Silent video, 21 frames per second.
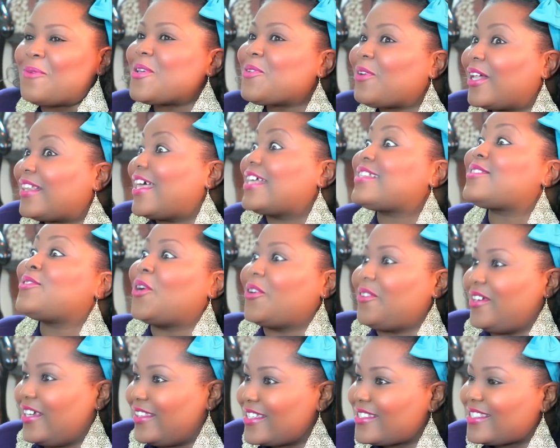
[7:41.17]
Meanwhile, that's
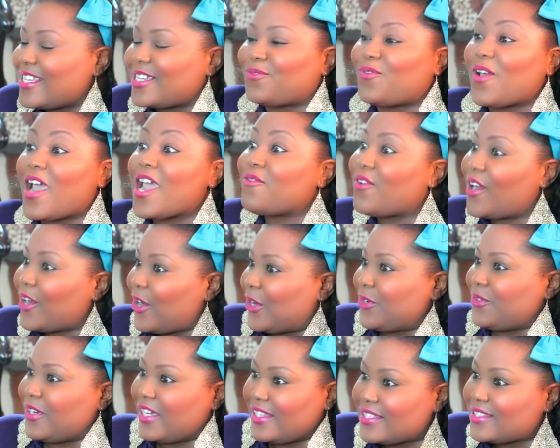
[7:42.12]
not realistic. It's very, very
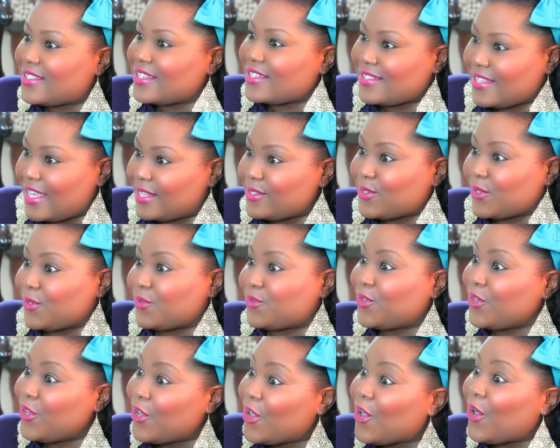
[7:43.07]
unrealistic sense
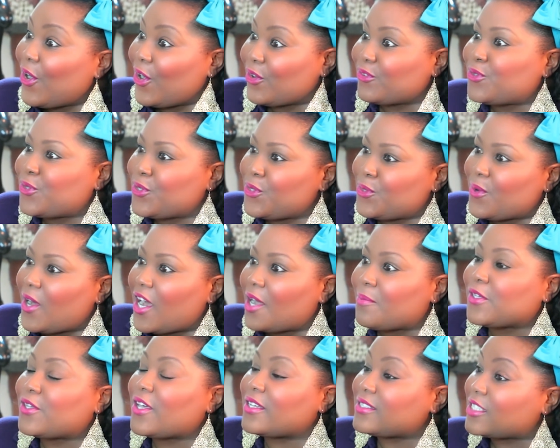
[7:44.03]
of who you
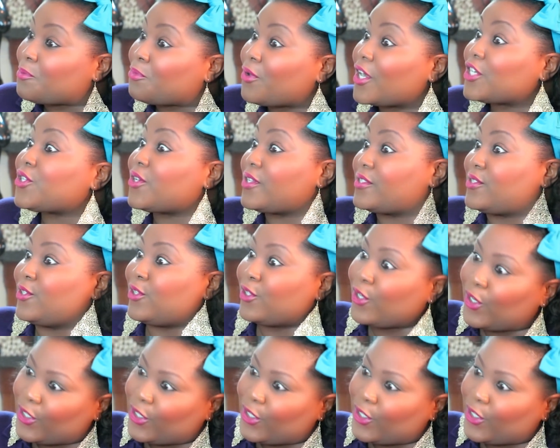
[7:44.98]
are, because the pressure is a